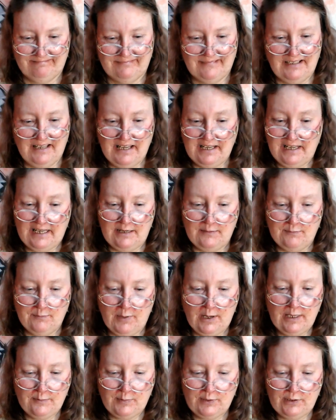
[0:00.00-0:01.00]
It
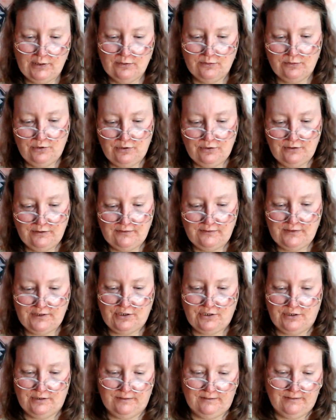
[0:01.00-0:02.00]
might be your new
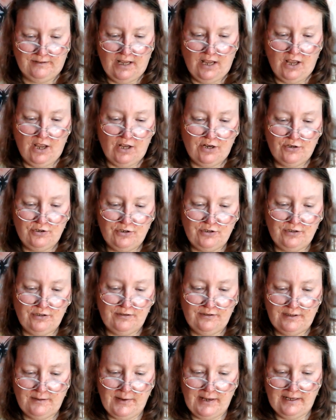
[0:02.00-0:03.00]
vision, new
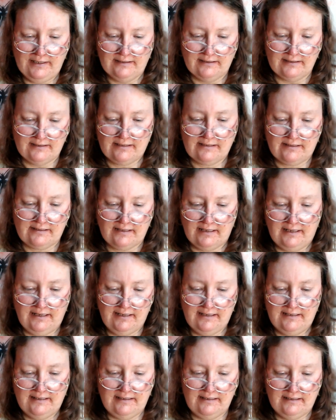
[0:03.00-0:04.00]
romance
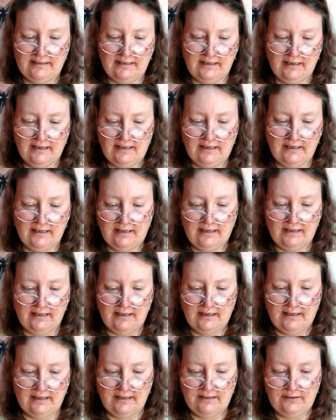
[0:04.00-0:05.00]
in
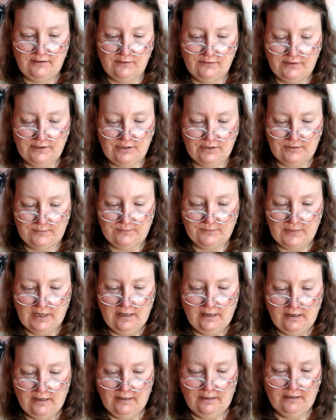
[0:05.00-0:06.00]
your vision.
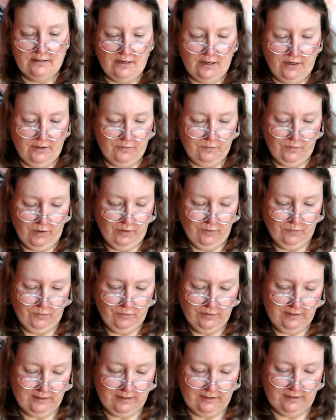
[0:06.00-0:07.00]
So what would
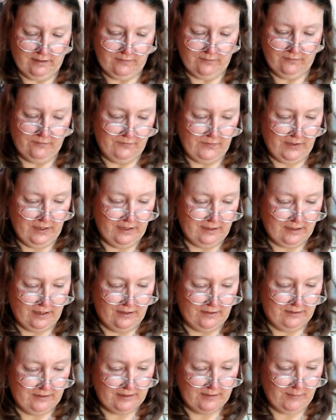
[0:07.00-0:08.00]

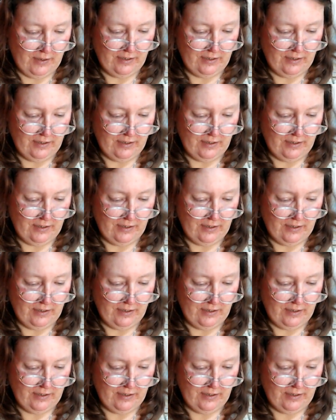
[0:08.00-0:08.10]
Virgos, most